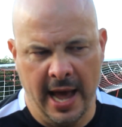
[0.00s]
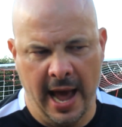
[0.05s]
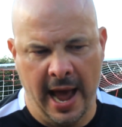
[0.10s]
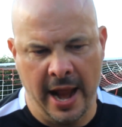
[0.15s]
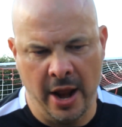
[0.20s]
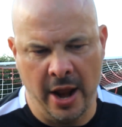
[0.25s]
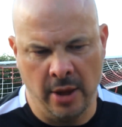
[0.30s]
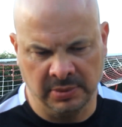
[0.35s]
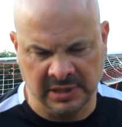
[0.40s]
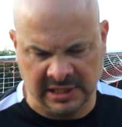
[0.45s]

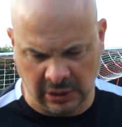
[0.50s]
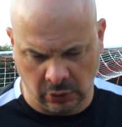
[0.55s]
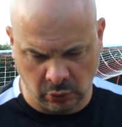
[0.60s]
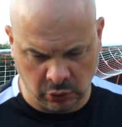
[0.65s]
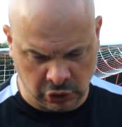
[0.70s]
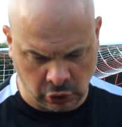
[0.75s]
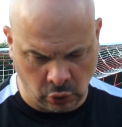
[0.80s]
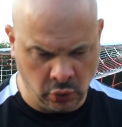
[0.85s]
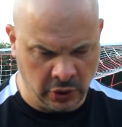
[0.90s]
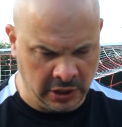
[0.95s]
And I'm still
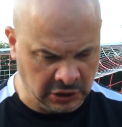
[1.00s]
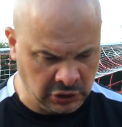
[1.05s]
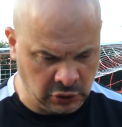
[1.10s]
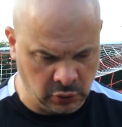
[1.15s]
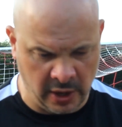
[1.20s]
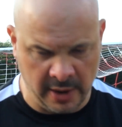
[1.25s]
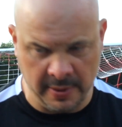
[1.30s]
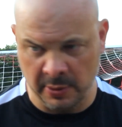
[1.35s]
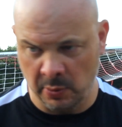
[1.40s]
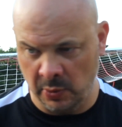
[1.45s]
talking
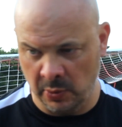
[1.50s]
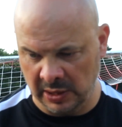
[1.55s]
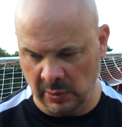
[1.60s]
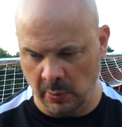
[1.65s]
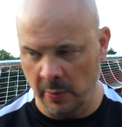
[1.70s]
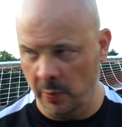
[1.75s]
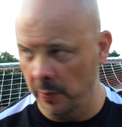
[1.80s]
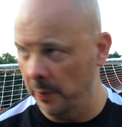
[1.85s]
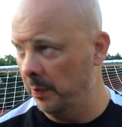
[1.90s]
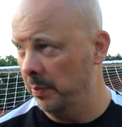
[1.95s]
to him, and we,
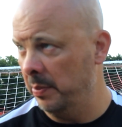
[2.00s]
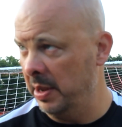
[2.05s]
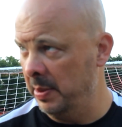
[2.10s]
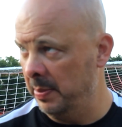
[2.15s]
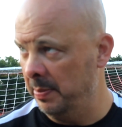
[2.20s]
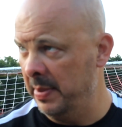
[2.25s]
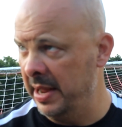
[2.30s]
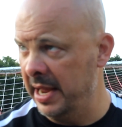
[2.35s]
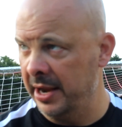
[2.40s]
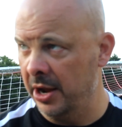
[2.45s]
me,
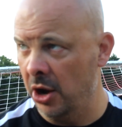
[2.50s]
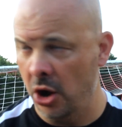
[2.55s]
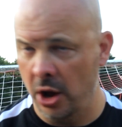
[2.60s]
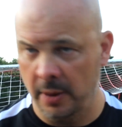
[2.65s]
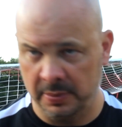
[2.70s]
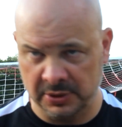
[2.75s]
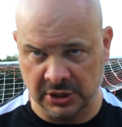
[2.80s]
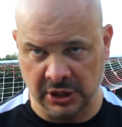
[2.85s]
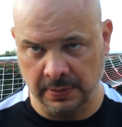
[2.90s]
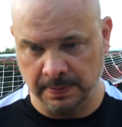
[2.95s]
me and
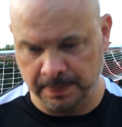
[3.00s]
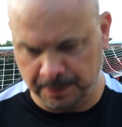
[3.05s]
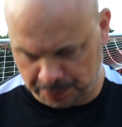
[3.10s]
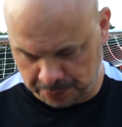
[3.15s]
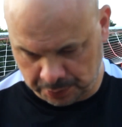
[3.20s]
Harps, and